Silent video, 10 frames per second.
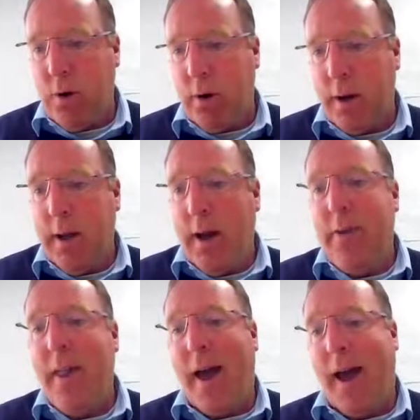this rock,
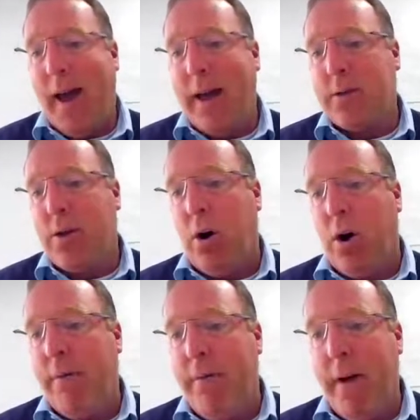and that has
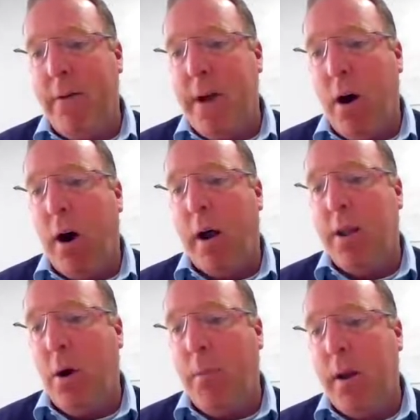got very high
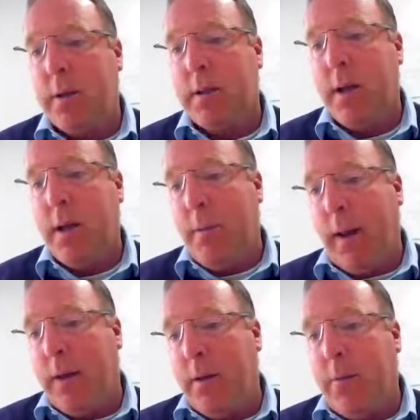anomalous
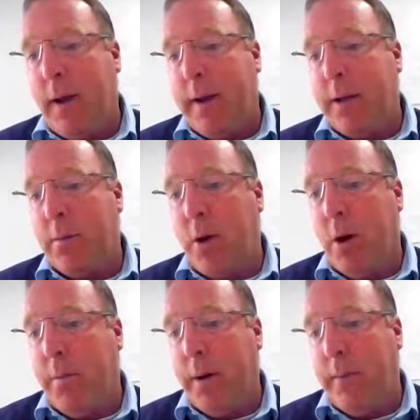platinum,
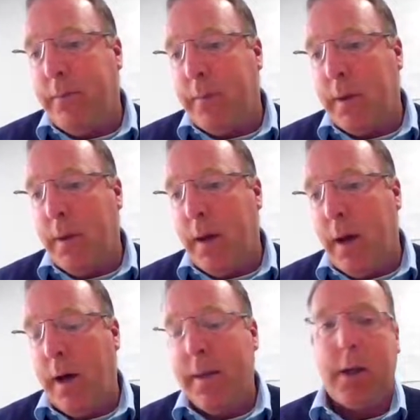palladium, copper,
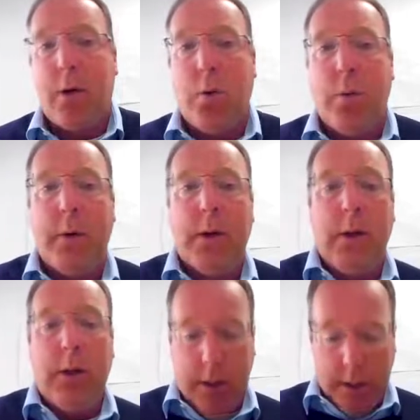nickel,
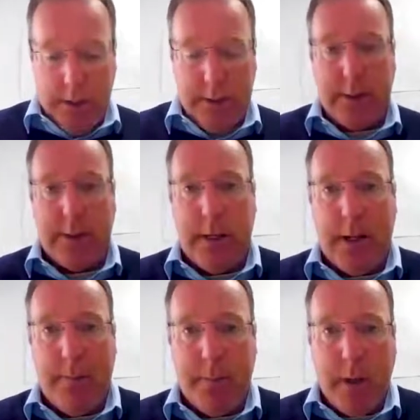and
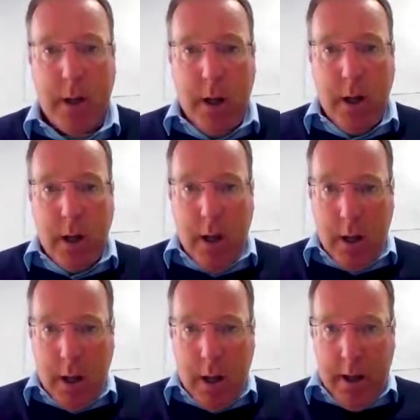
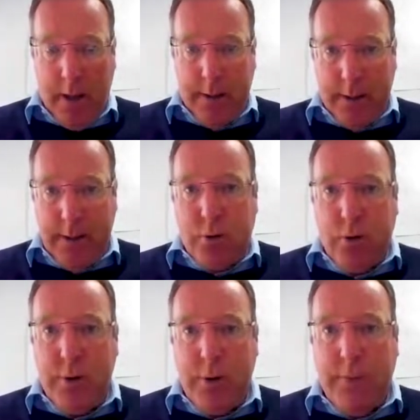it's an
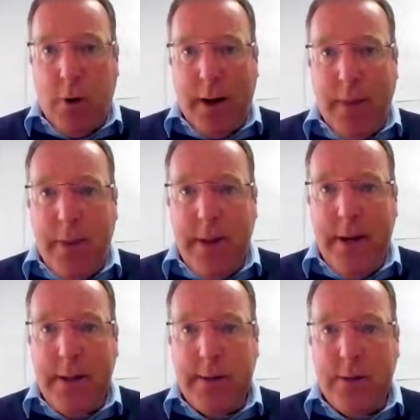intrusive rock. Now
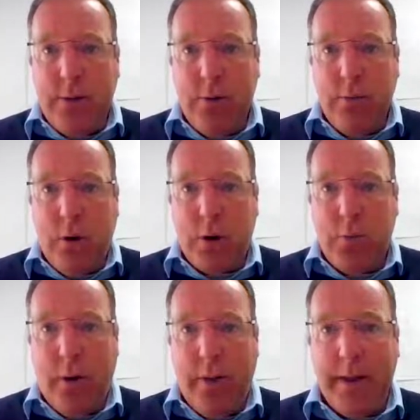these two
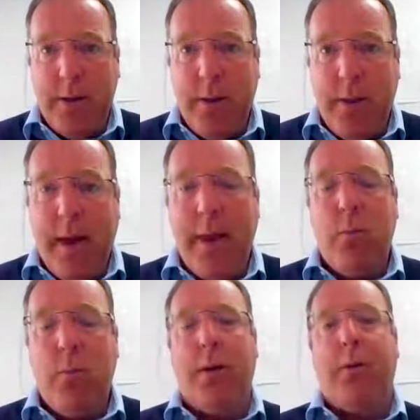rocks, what they're doing, they're
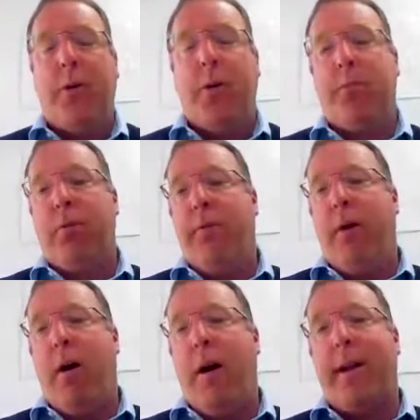the ones that are
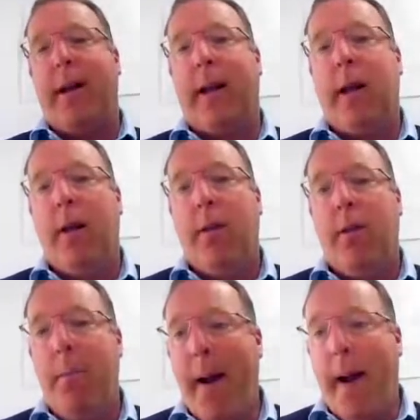providing
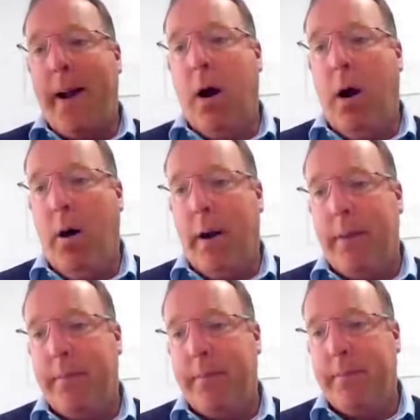the mag high,
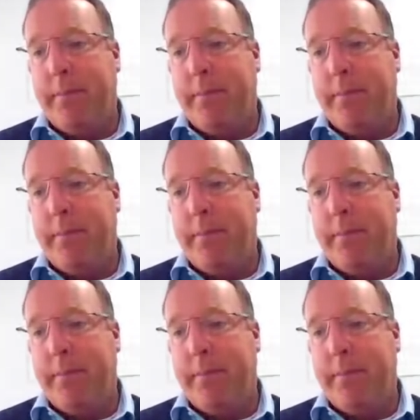